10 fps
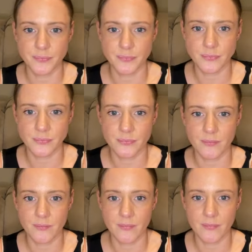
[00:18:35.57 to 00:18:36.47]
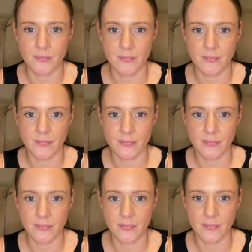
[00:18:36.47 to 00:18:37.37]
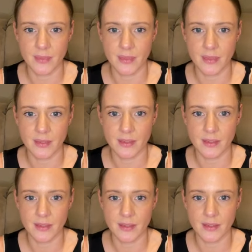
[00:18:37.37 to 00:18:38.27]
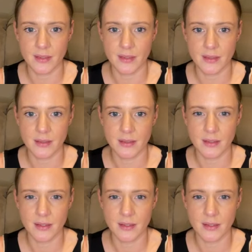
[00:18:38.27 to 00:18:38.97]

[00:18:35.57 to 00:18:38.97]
(silence)